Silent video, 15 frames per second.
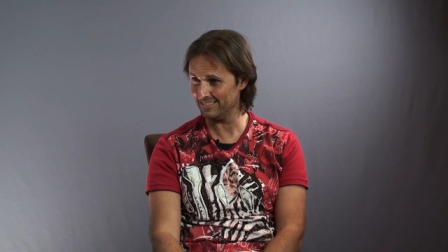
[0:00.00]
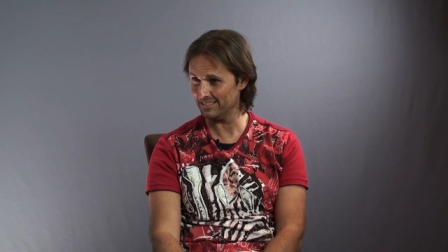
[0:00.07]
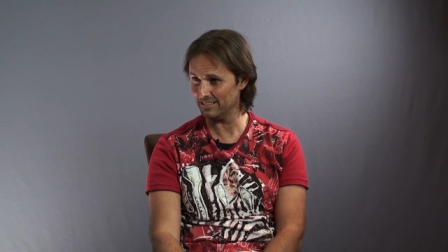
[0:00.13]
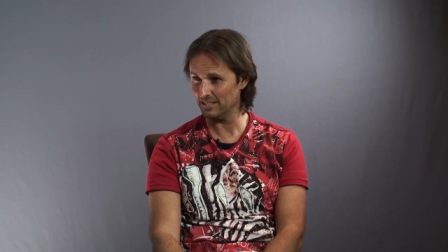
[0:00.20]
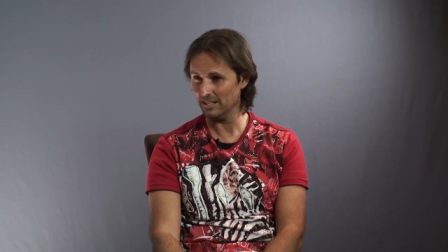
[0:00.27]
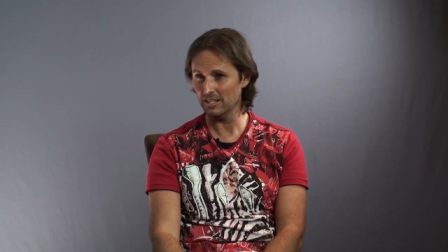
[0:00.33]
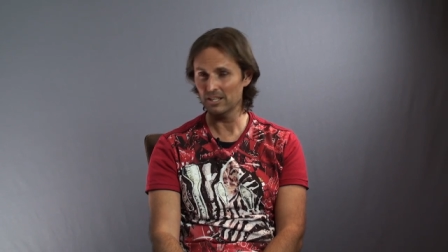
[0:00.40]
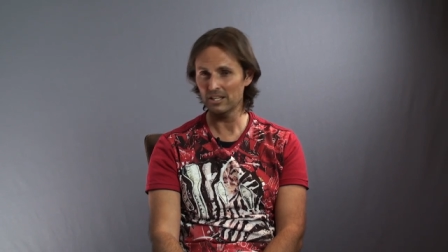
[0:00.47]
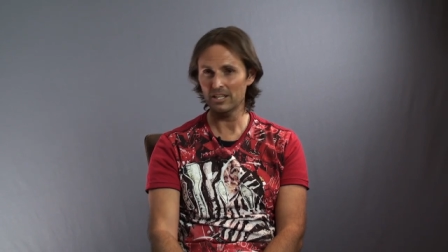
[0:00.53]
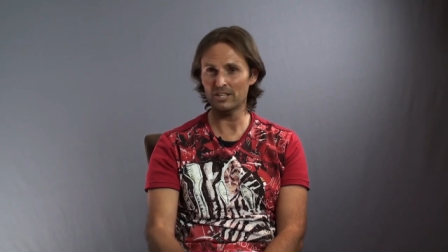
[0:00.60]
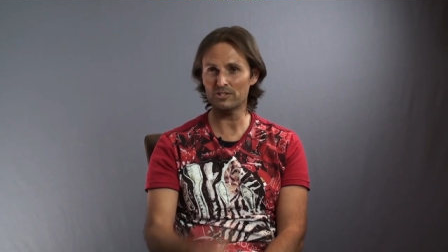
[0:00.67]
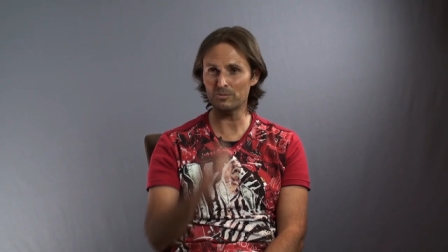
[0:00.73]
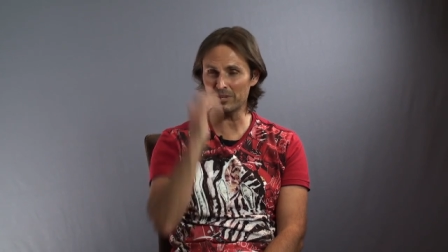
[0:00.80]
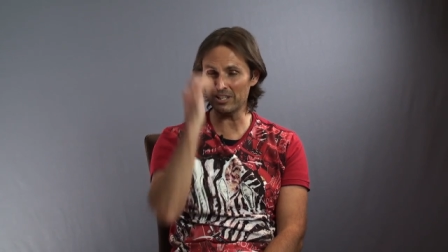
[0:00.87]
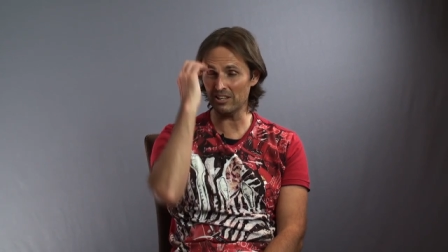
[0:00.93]
Yeah.
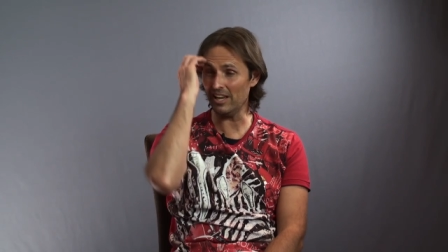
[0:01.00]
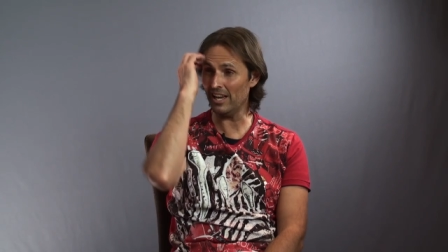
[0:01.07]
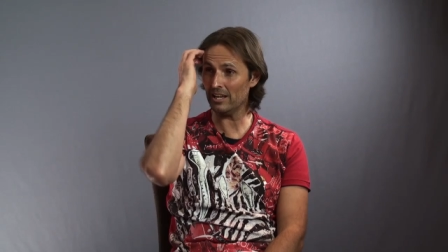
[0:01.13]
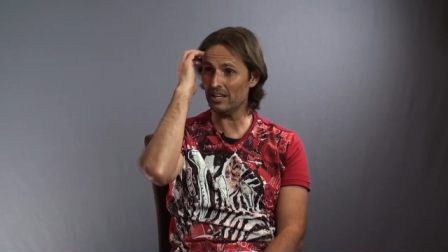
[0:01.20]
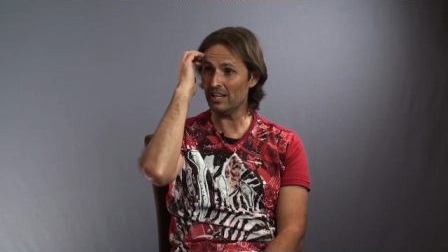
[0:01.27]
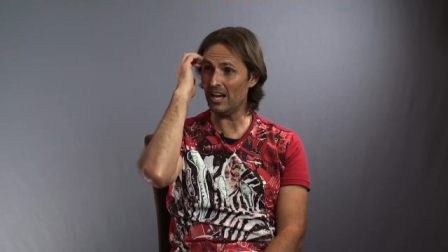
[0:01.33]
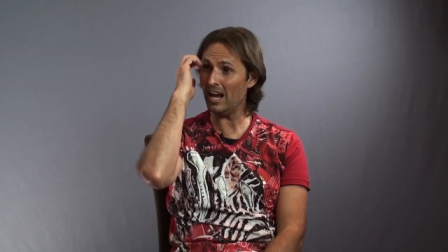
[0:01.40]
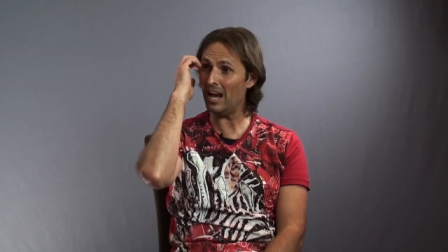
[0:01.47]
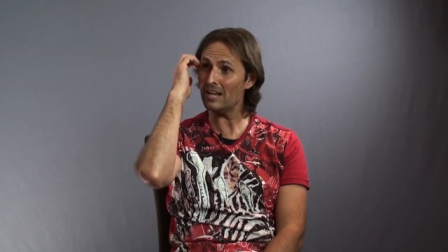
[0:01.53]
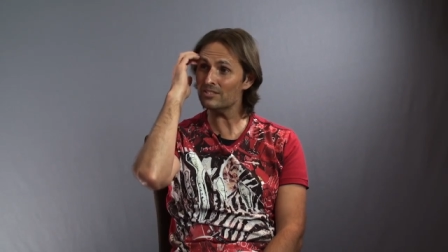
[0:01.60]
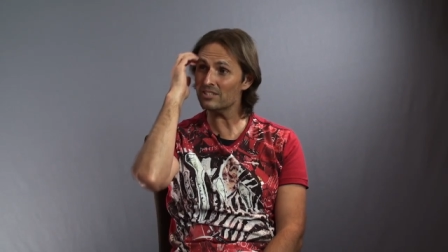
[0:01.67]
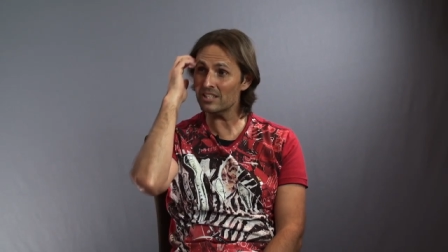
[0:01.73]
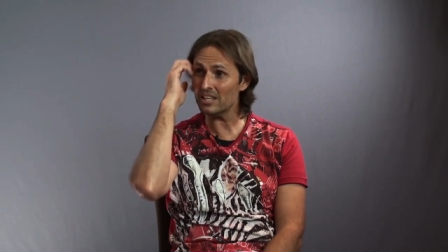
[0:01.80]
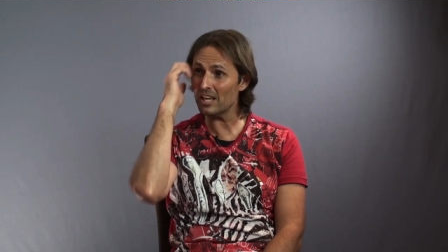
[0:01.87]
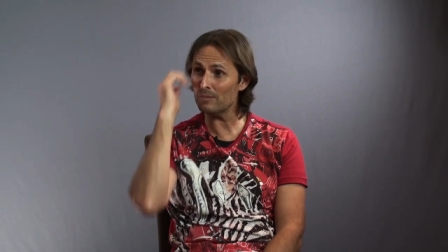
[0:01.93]
It's a bit like
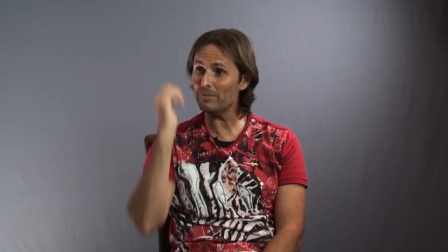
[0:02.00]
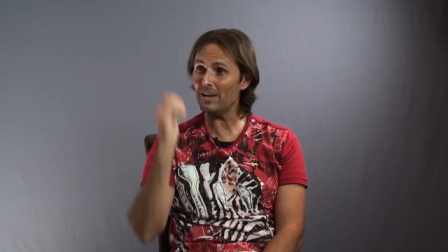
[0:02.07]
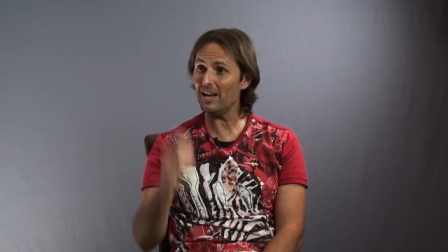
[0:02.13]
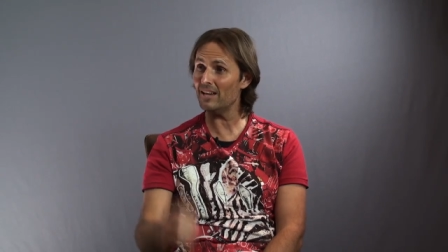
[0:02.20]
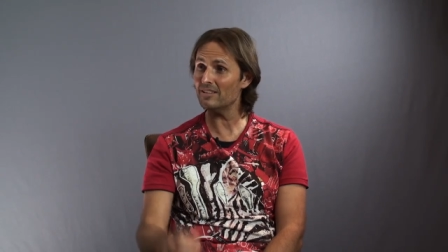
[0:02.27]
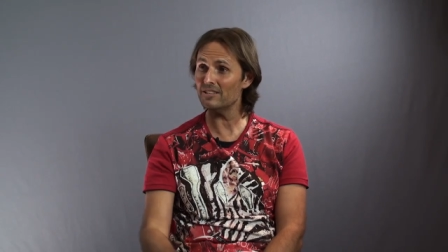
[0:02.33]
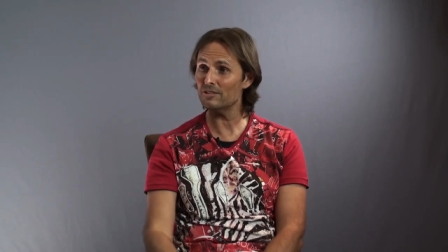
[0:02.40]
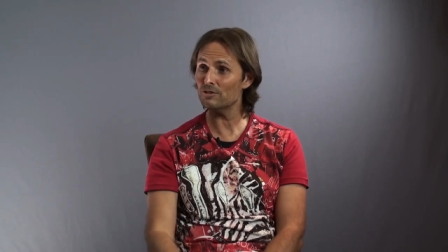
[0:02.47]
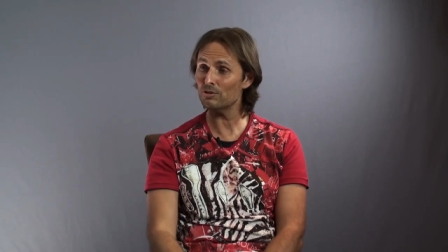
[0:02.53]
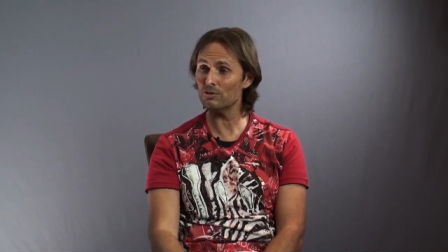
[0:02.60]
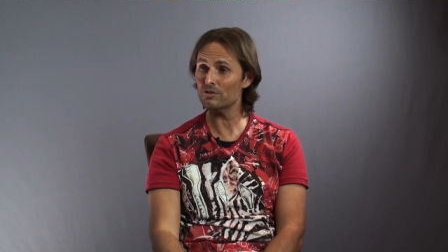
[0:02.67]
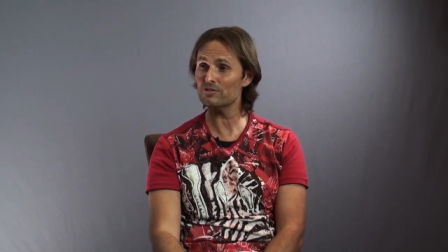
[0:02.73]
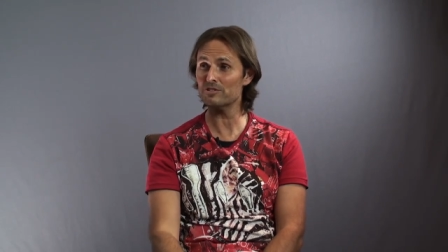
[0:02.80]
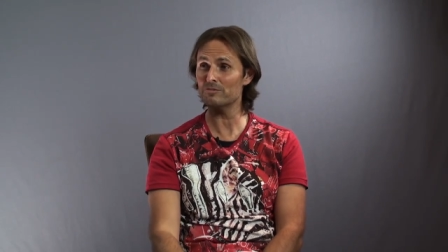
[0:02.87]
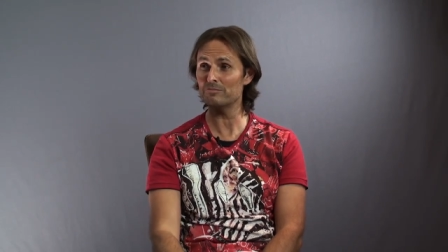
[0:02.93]
asking our partner to
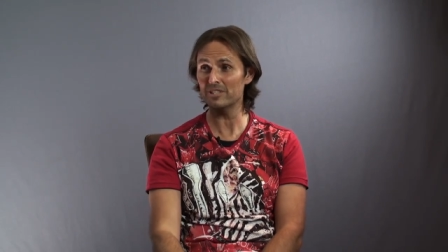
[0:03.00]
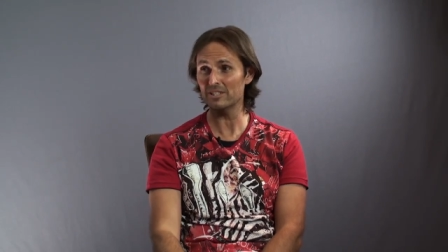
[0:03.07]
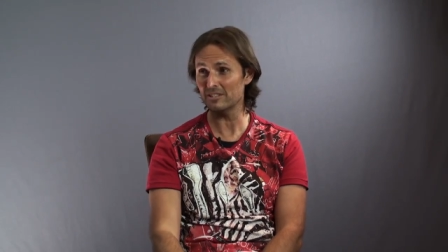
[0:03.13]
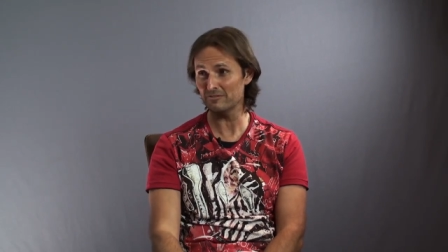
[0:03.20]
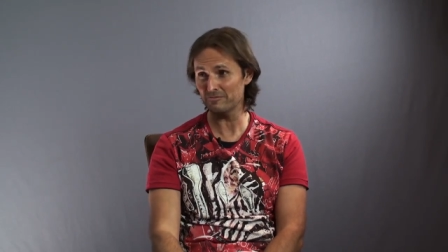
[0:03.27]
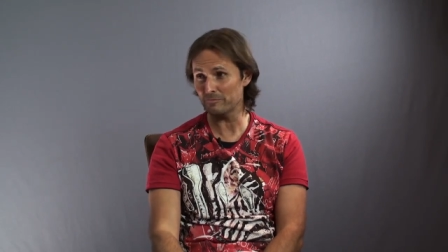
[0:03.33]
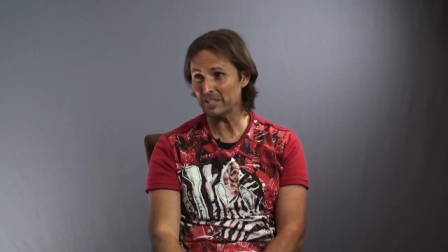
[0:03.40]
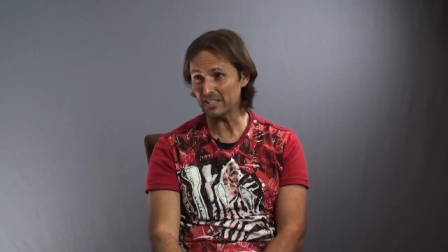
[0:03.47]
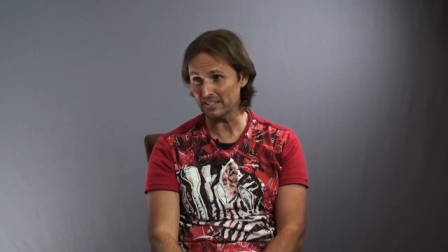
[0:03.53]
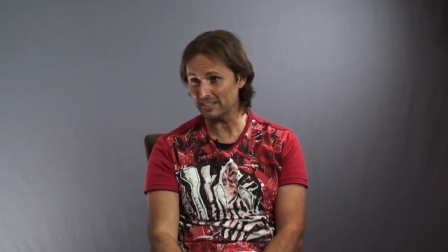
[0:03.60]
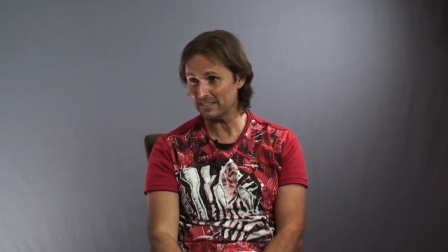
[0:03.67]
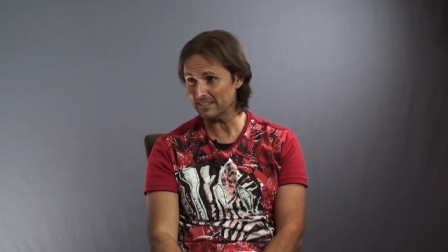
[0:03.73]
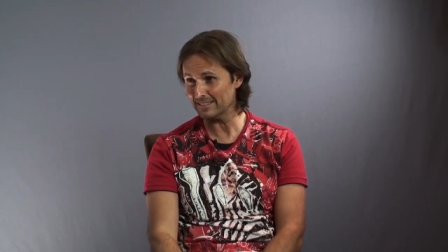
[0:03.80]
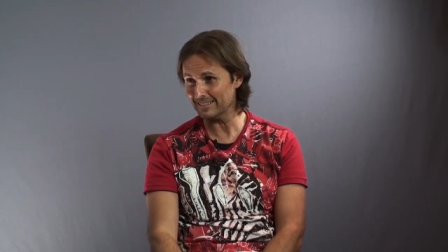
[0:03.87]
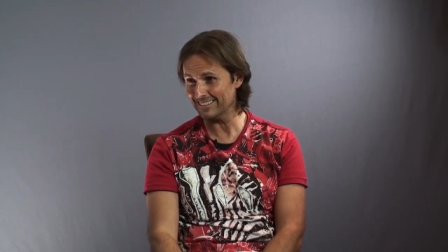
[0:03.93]
cook us a meal of
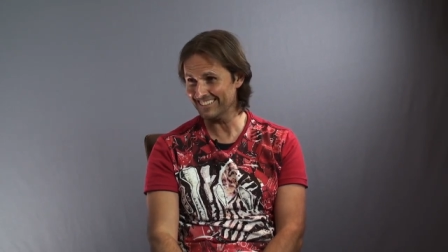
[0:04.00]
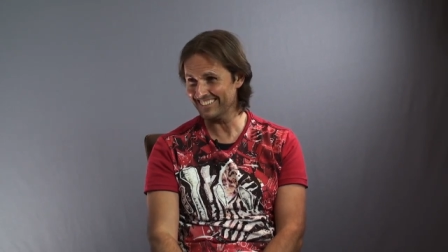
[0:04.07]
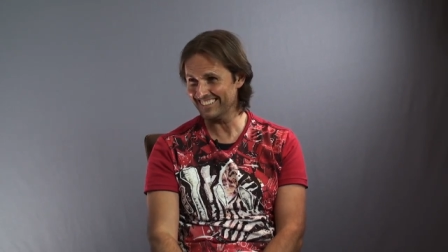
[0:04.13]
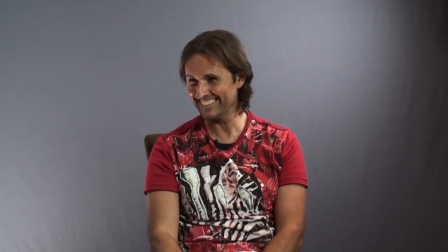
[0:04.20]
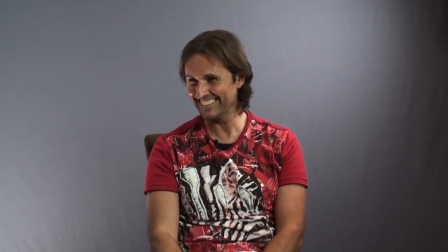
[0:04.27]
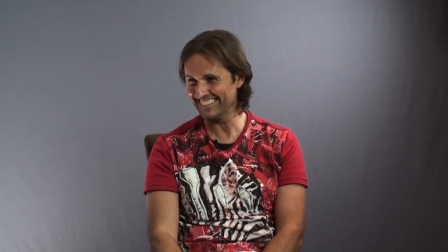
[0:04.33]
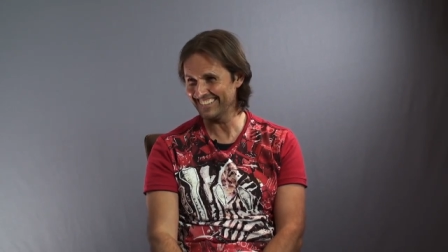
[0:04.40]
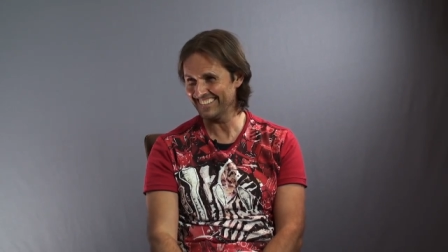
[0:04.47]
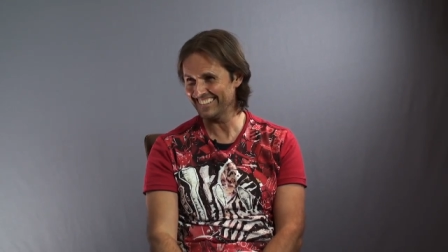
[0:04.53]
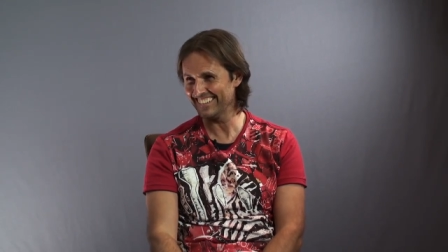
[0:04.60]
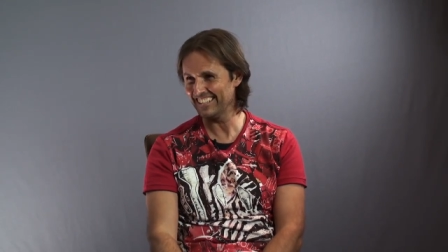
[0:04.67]
meat. Mm-hmm.